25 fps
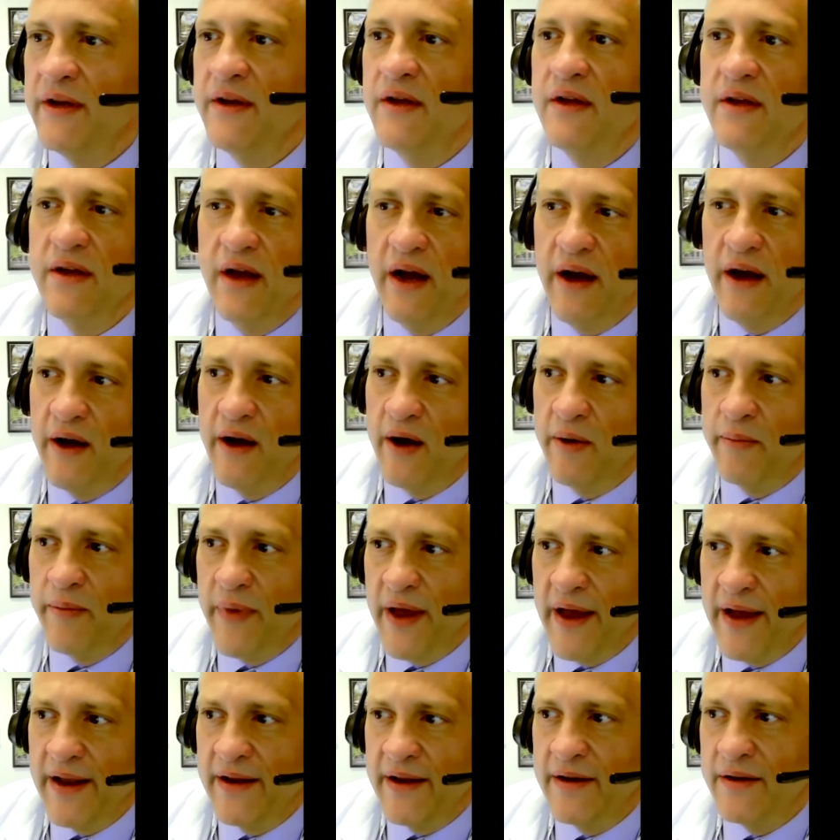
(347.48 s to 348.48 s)

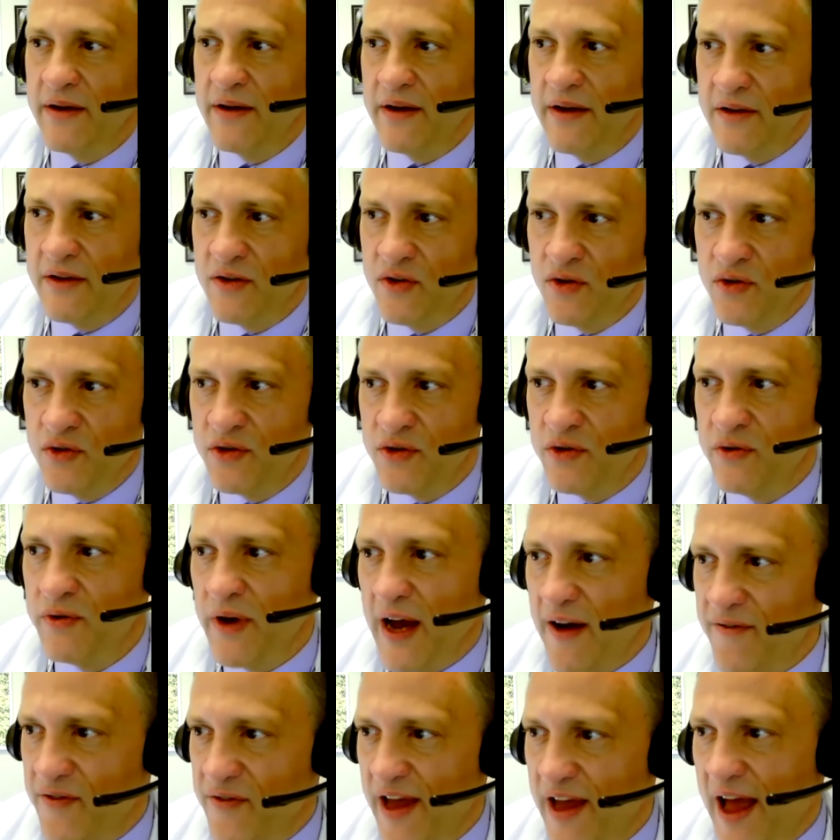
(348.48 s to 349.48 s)
And you do
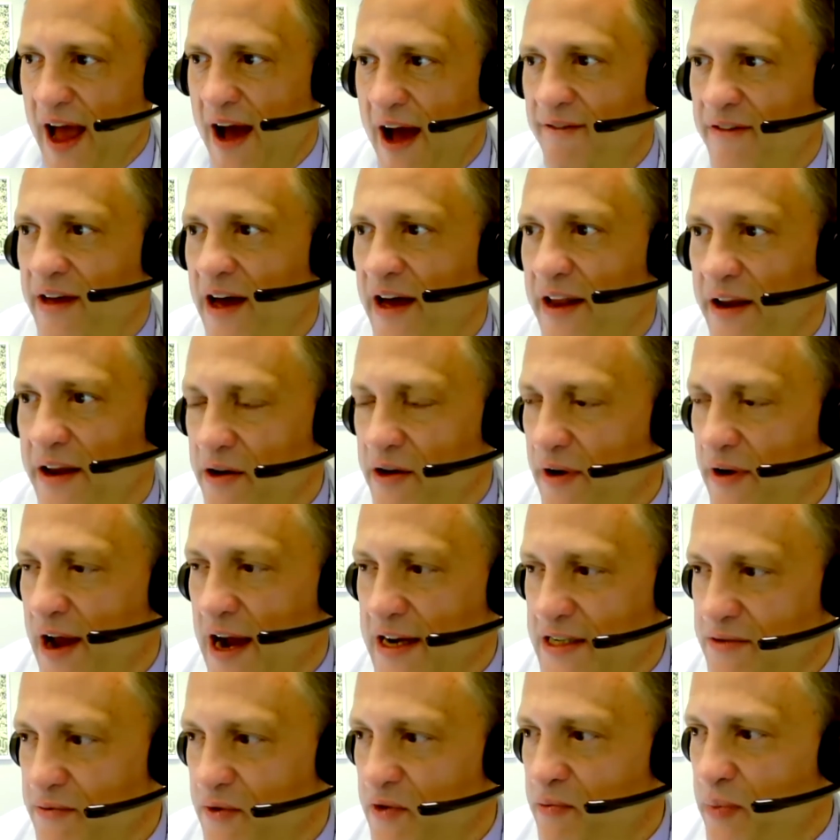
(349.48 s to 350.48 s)
have to have that
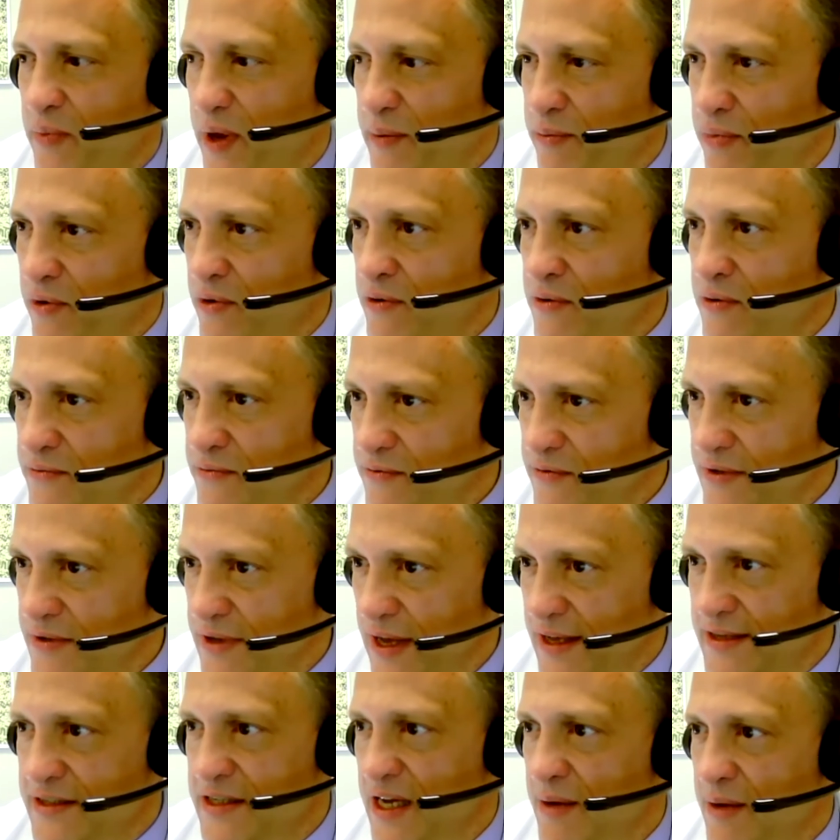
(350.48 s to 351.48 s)
interaction with people
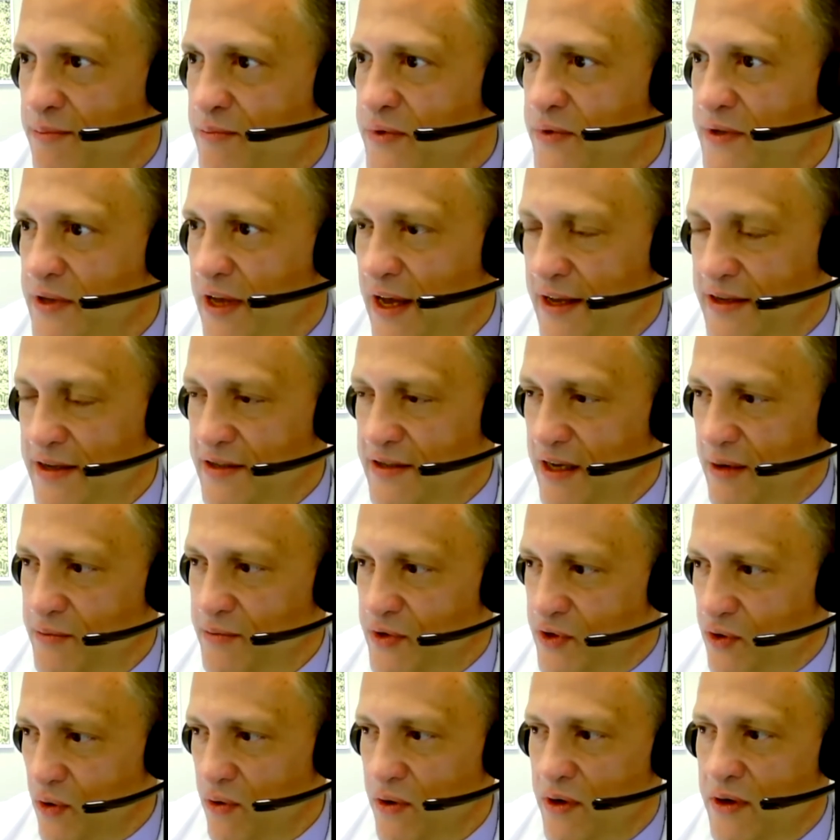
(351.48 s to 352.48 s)
at some
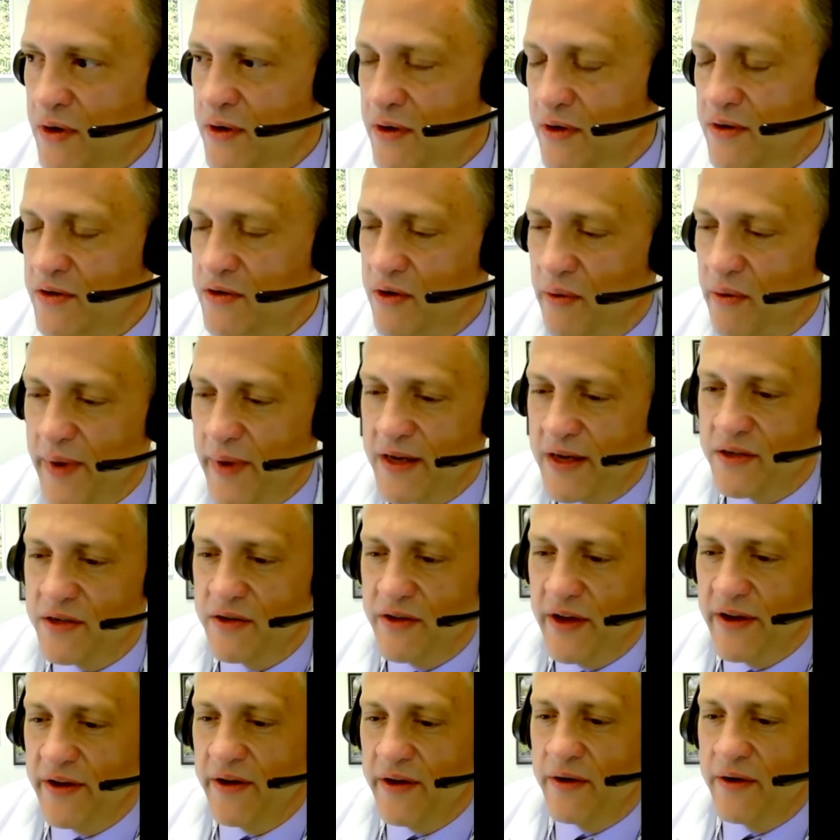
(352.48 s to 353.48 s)
sort. So make sure
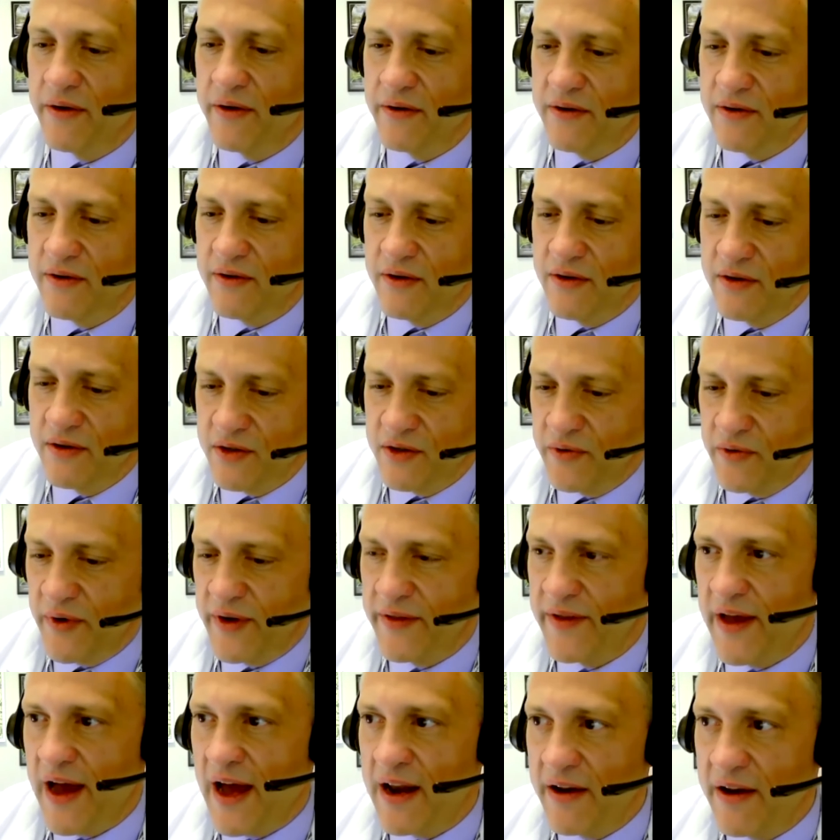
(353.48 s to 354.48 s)
that you're doing
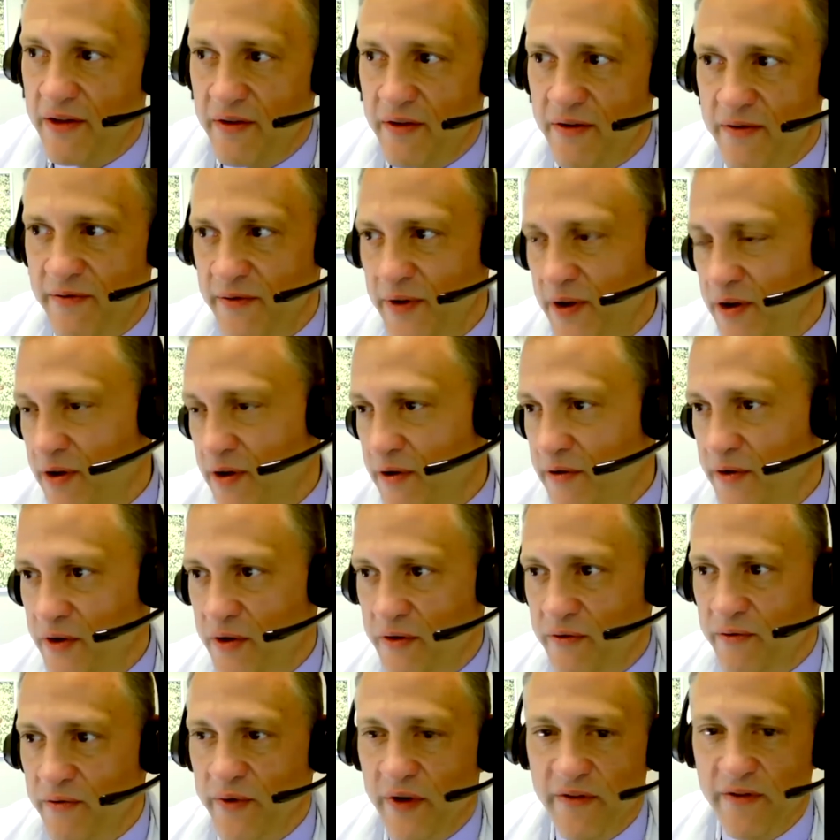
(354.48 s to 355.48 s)
that. Either,
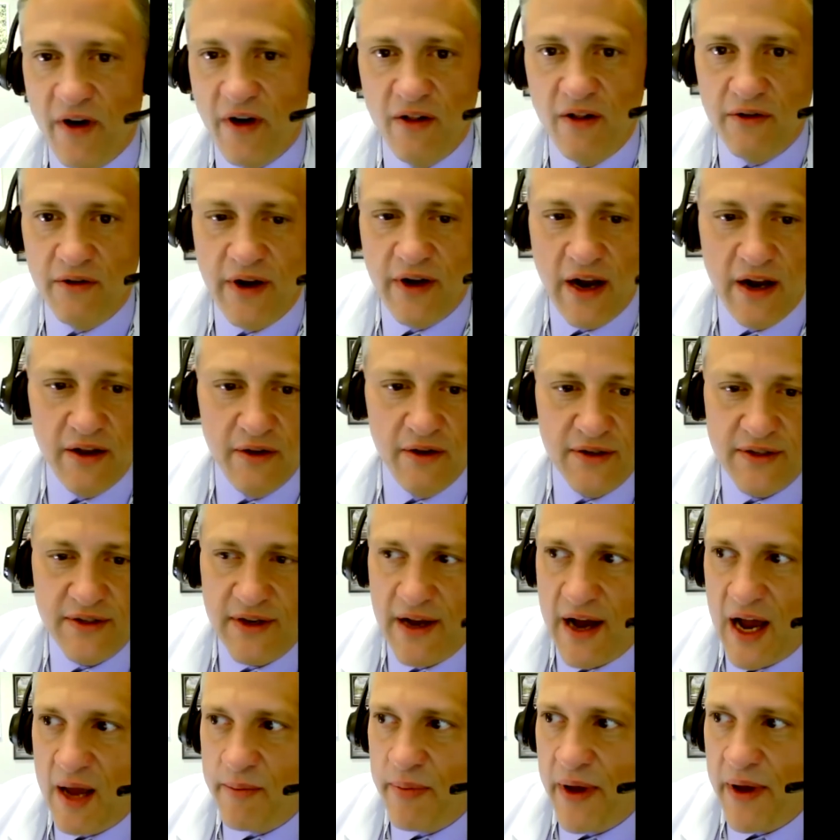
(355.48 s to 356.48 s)
we've all learned how to use an
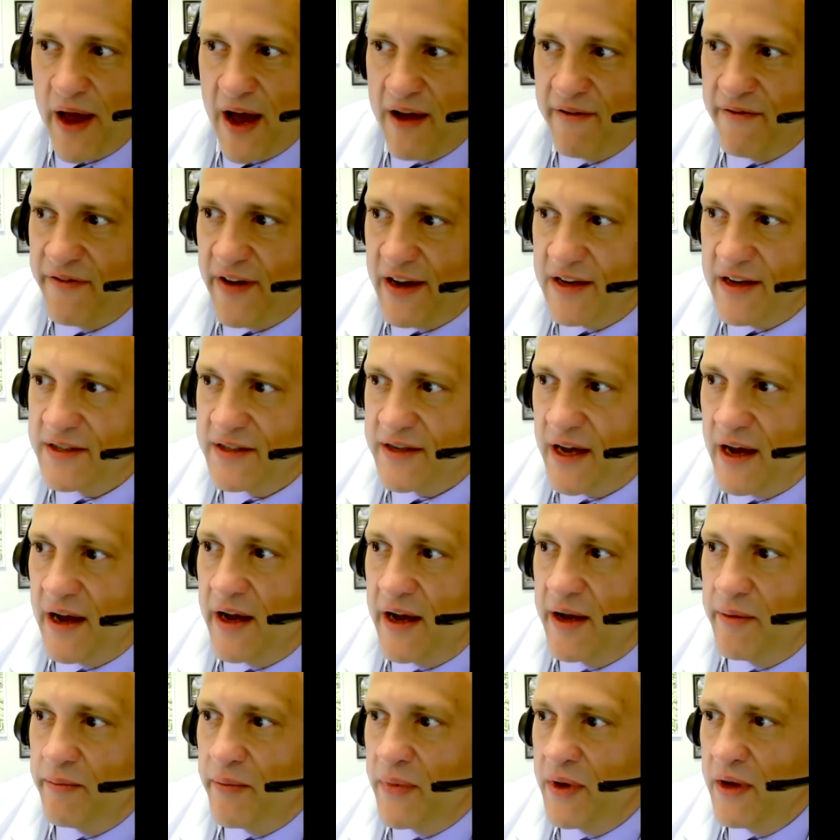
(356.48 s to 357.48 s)
iPad,
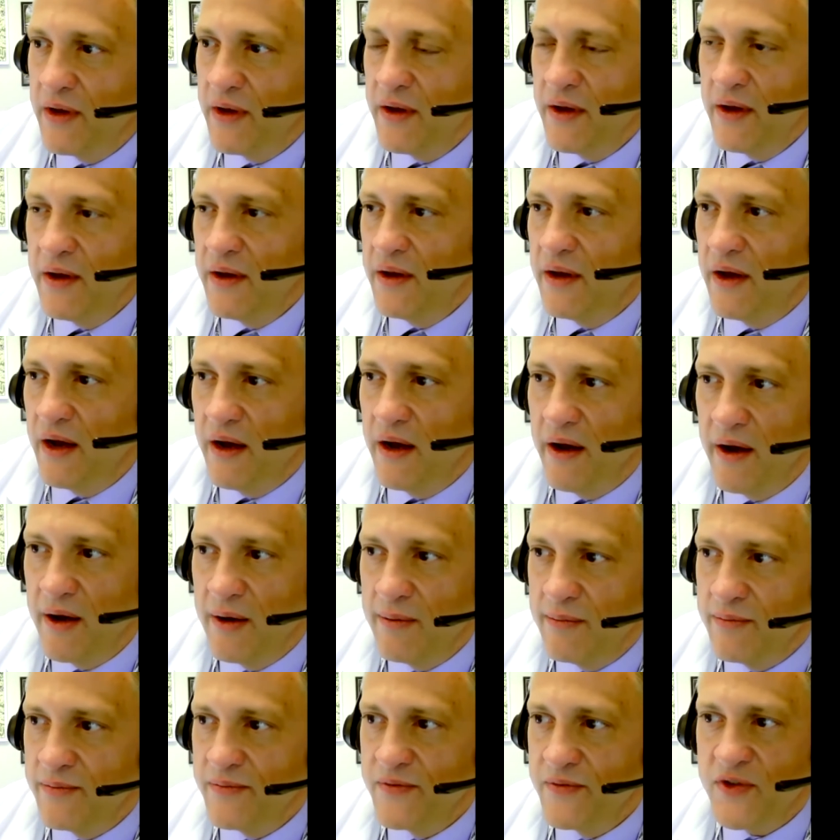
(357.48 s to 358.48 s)
FaceTime,
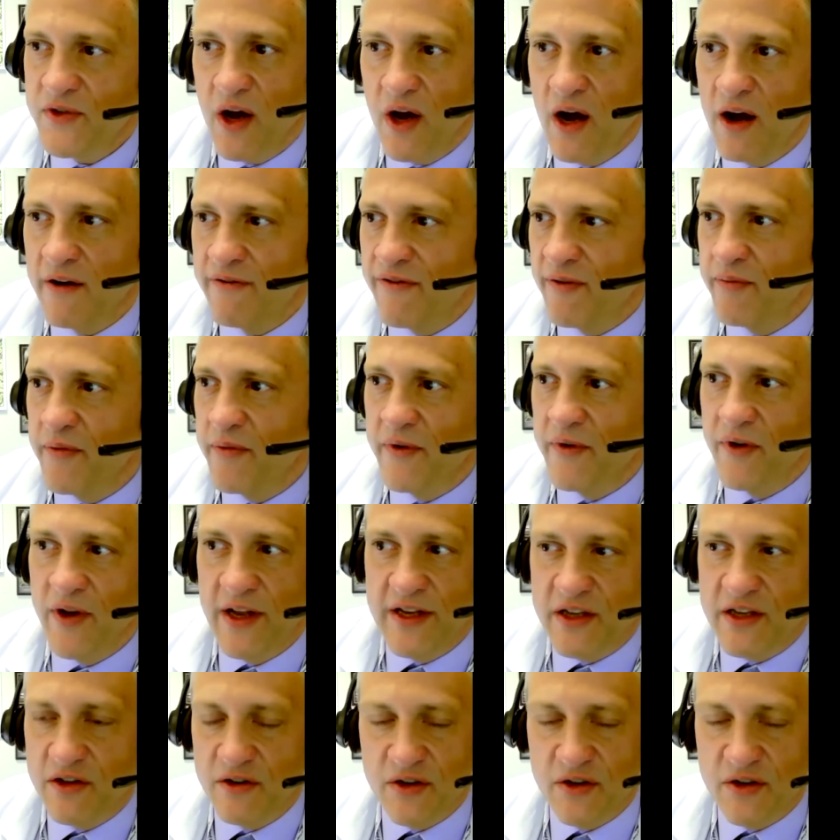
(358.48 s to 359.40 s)
talk from each other's